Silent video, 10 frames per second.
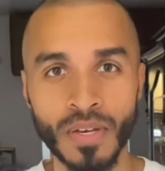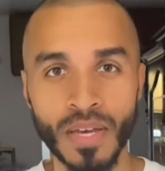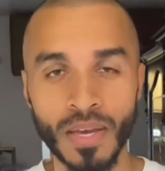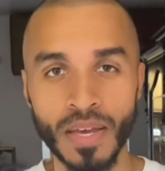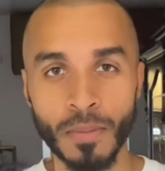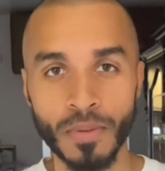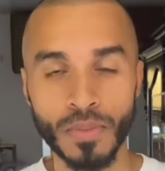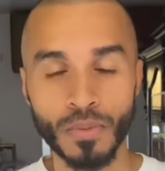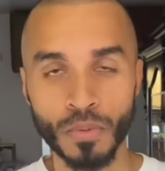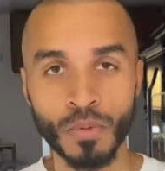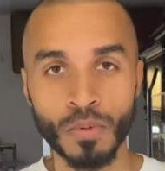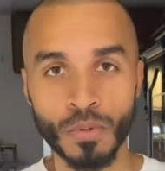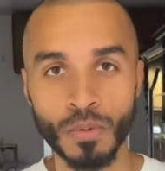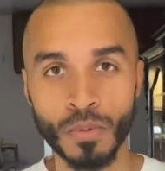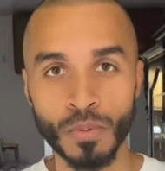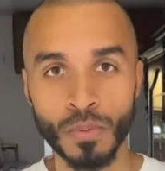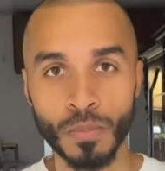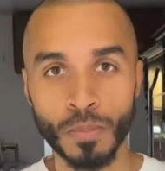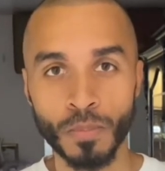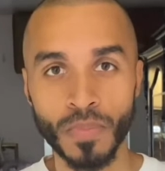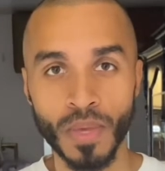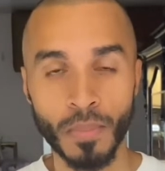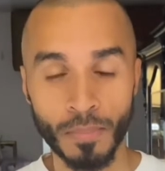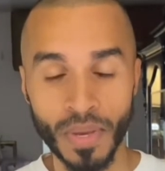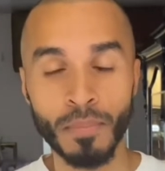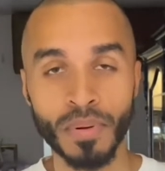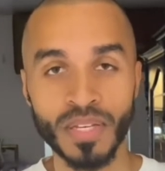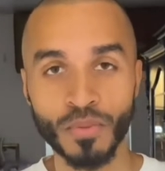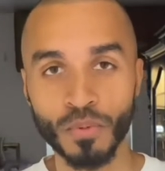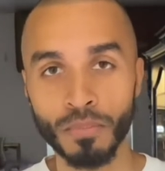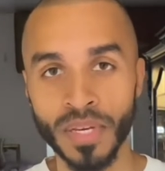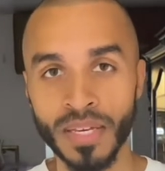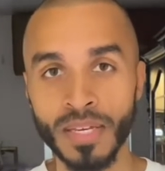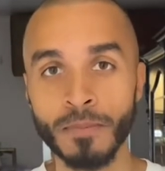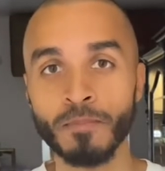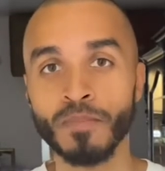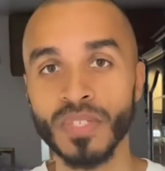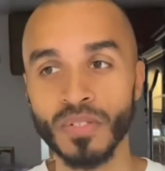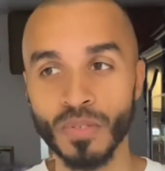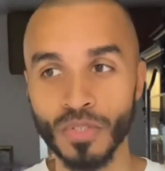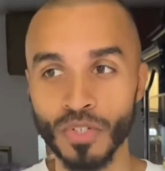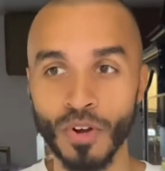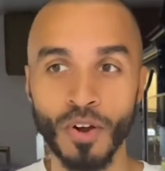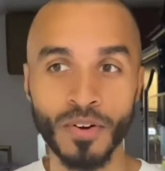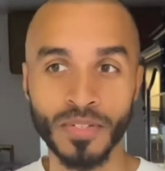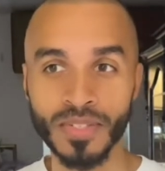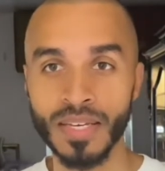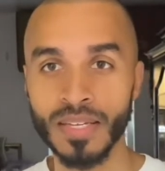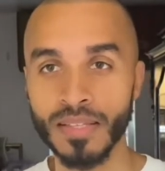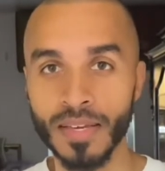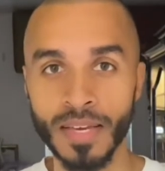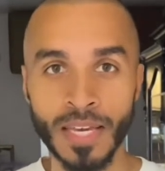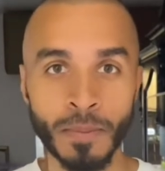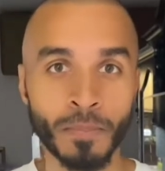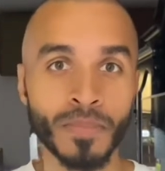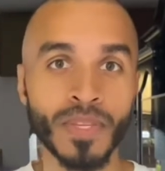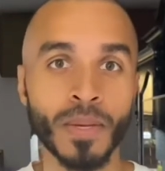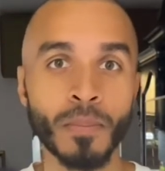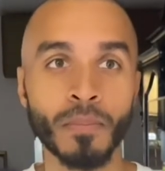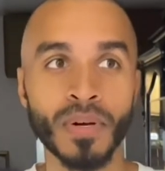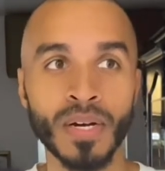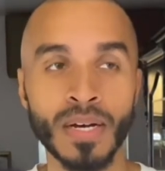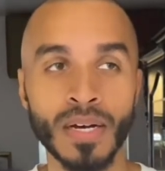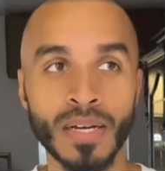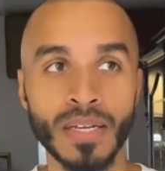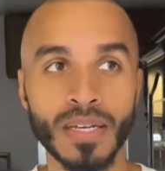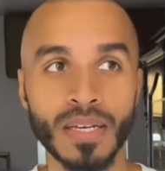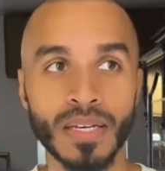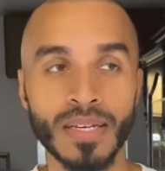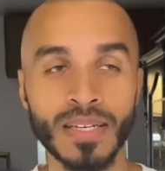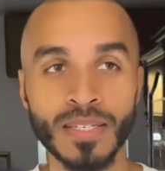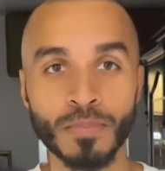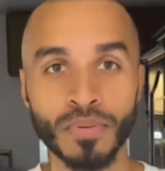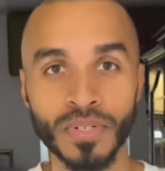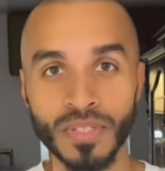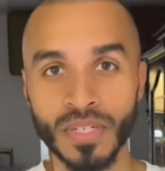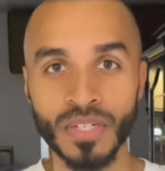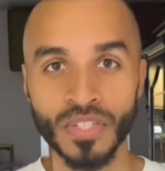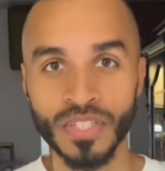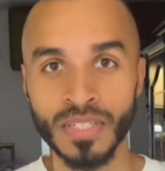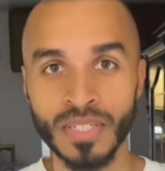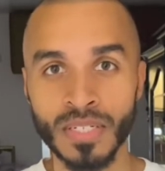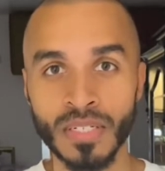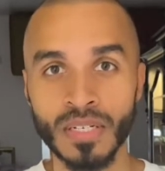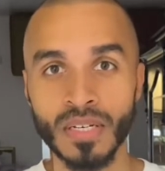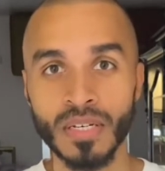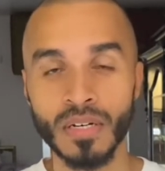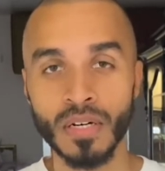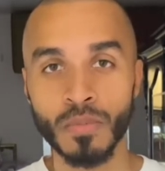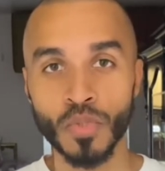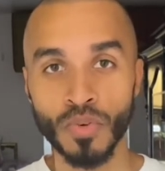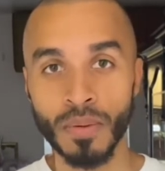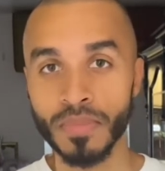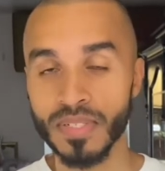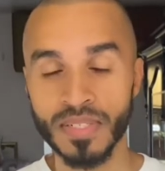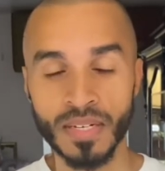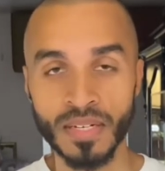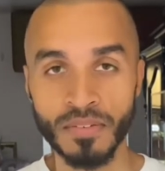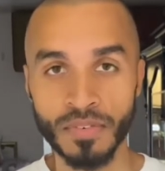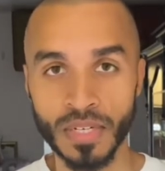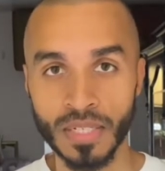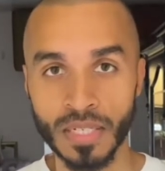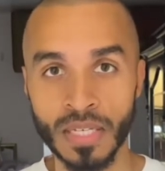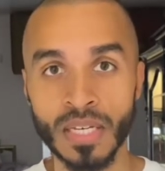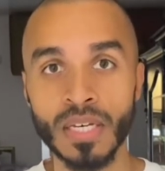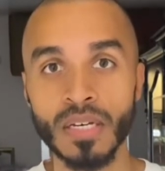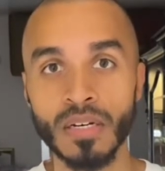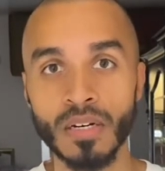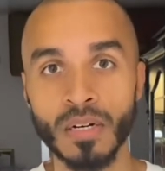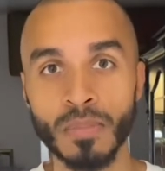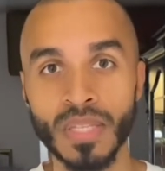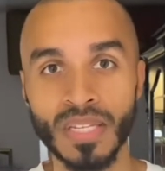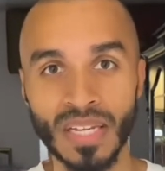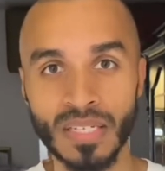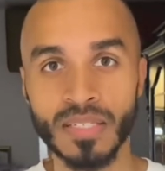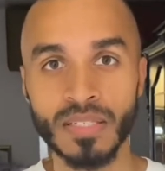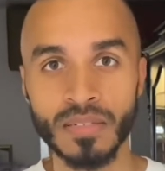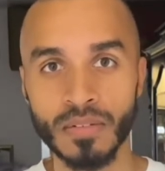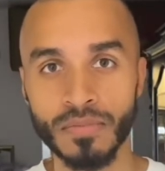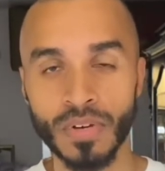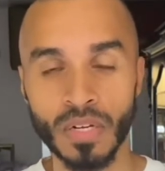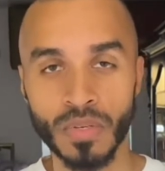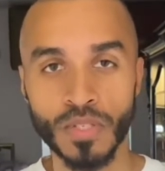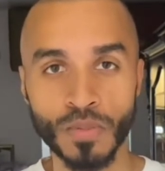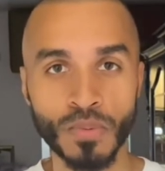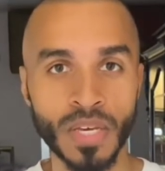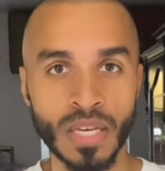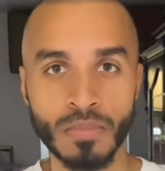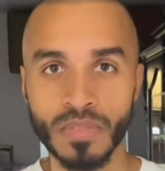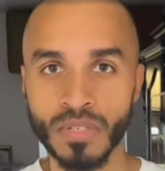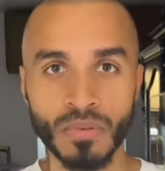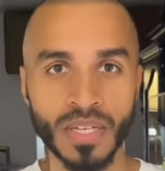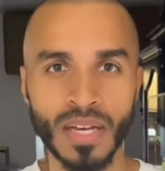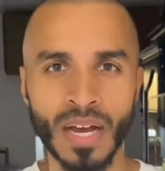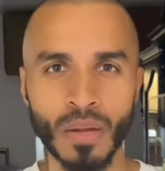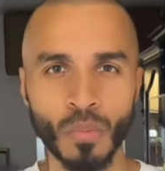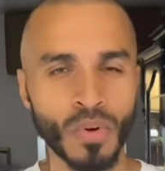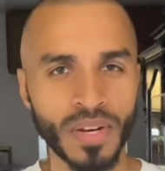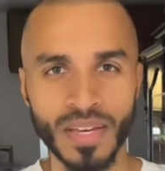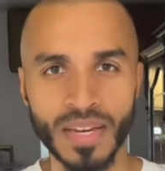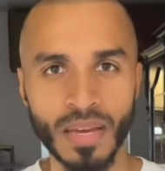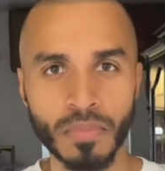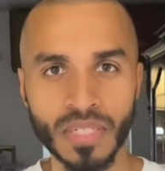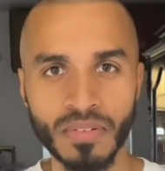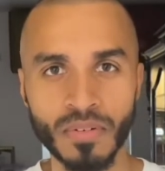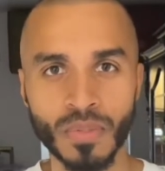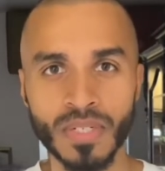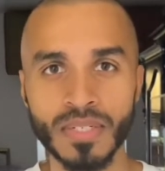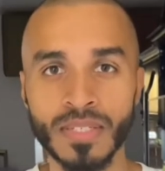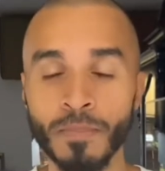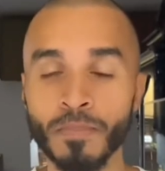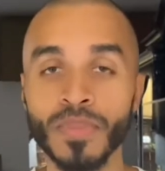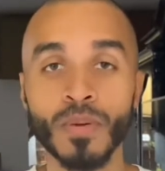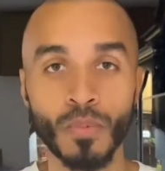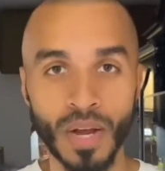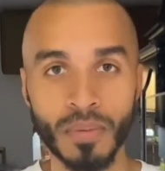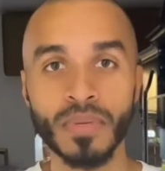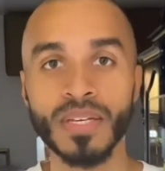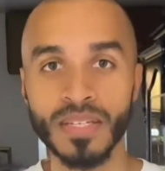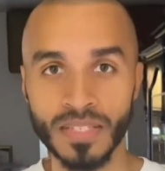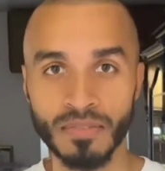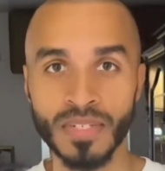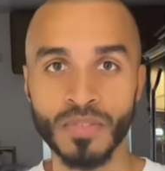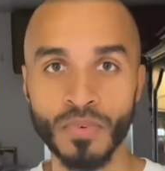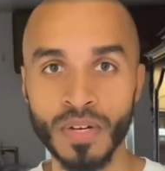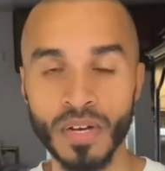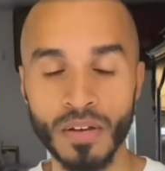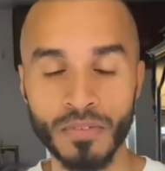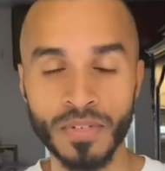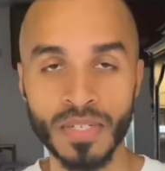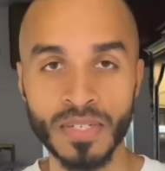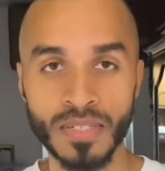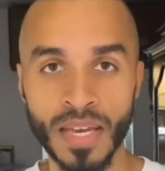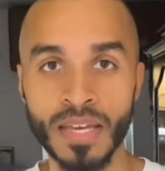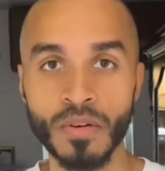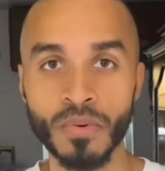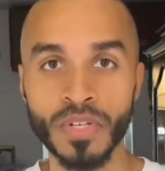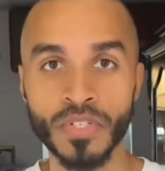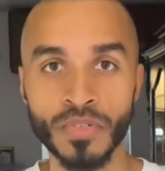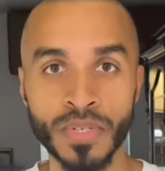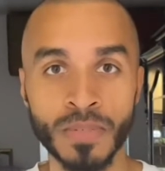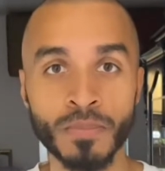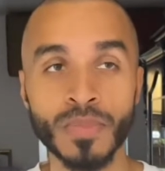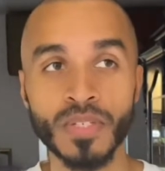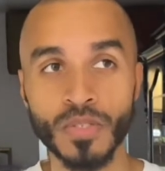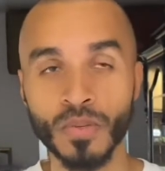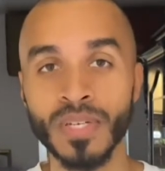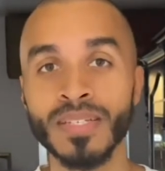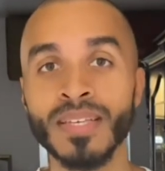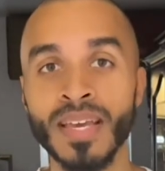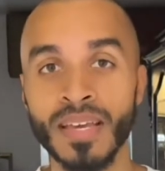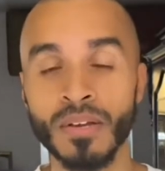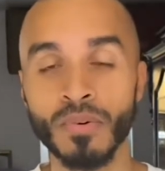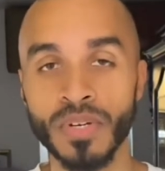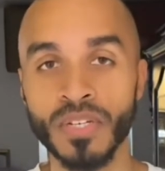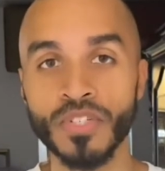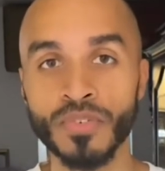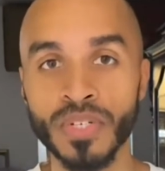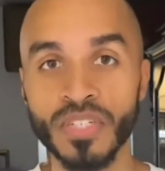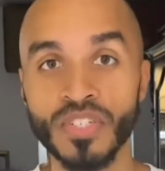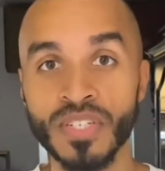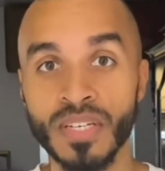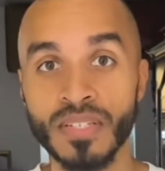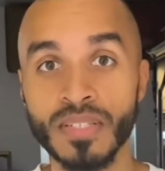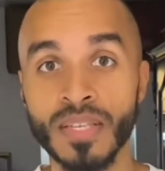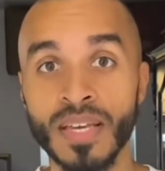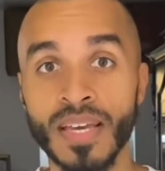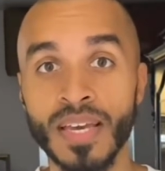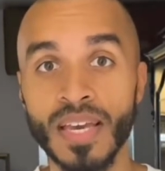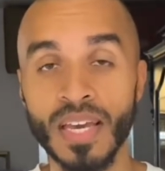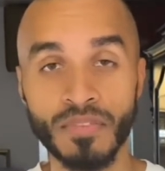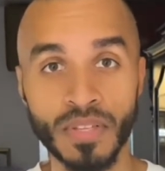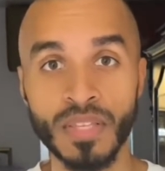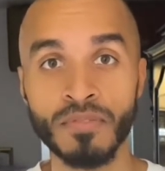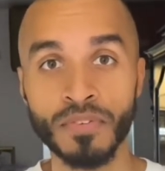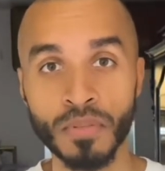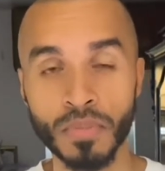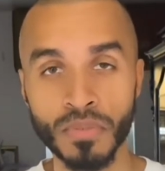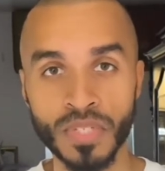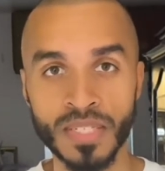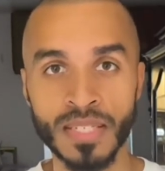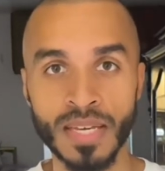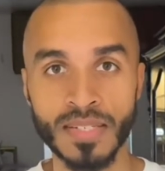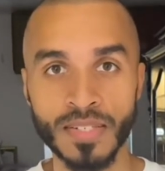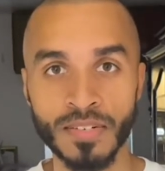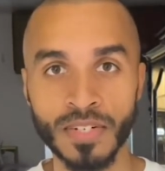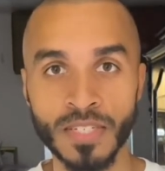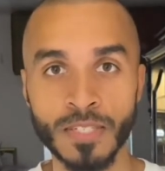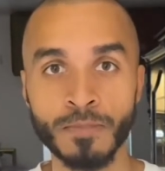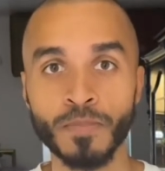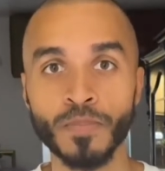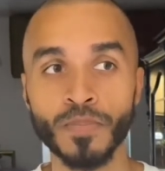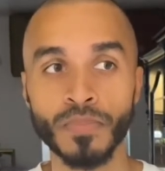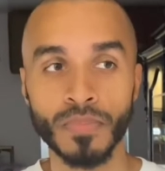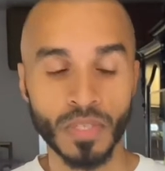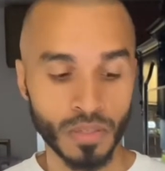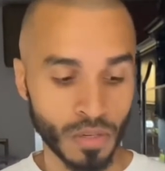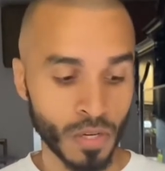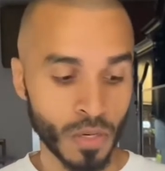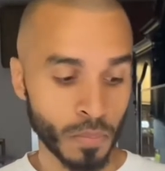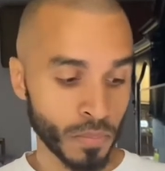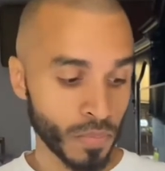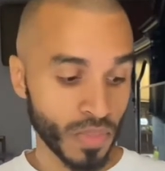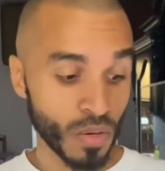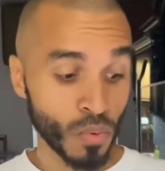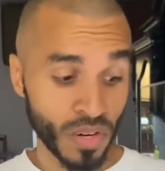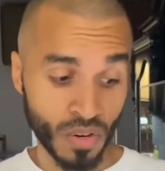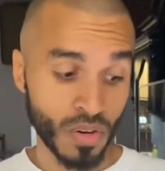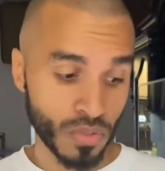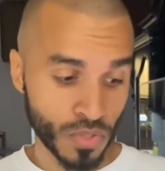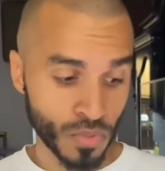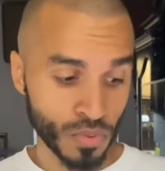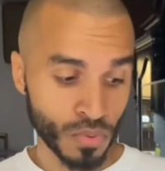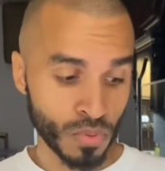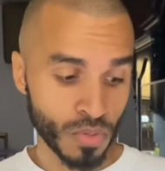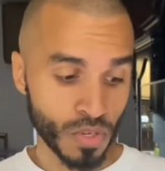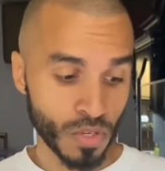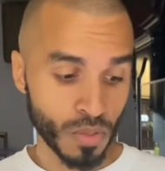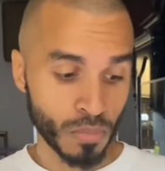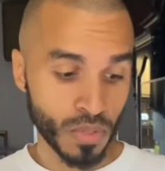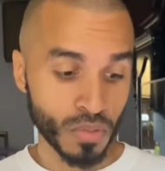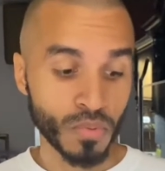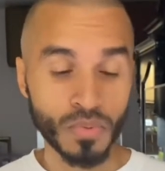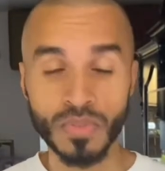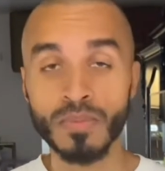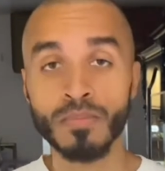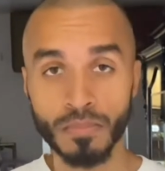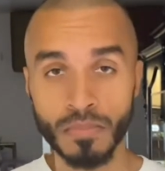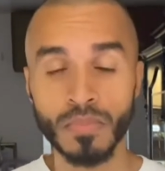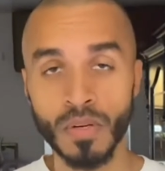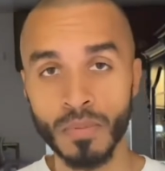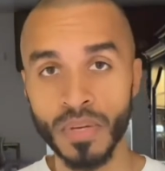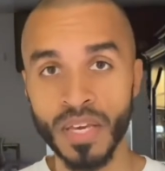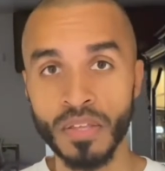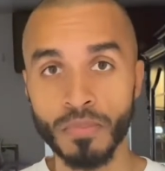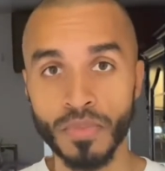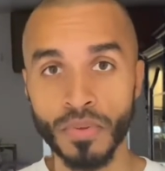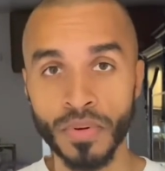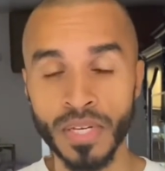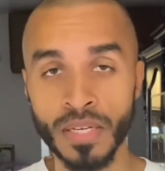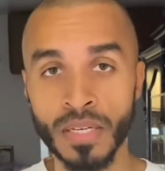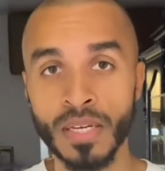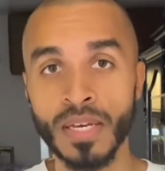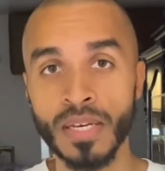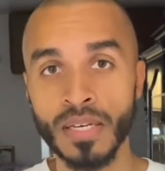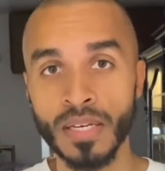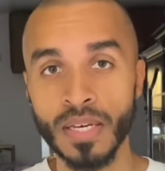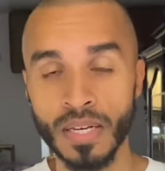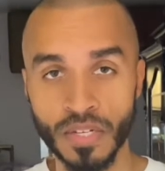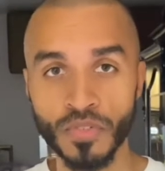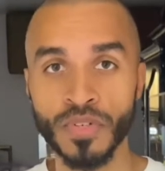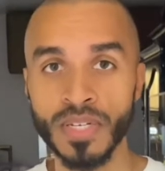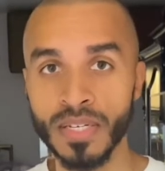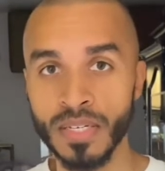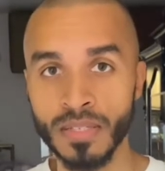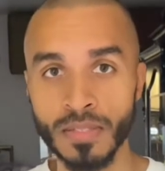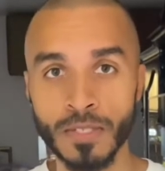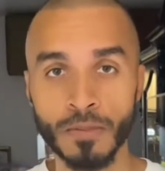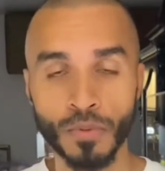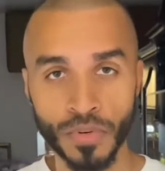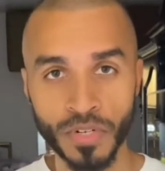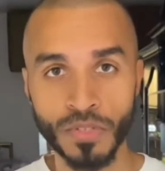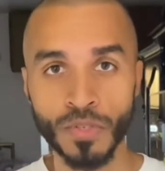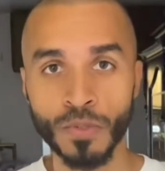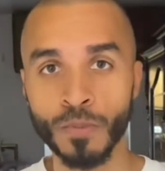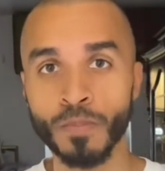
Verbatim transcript: and through and, and played through pain. So Joe Carter stayed in the game, but his production um, dropped significantly. Um, in the next following two games, he only got one hit, I believe it was. Why? Because of his of his ankle injury. So his ankle injury changed everything for the Blue Jays in that series. Um, they went on to um, lose um, game three in extra innings, three to two,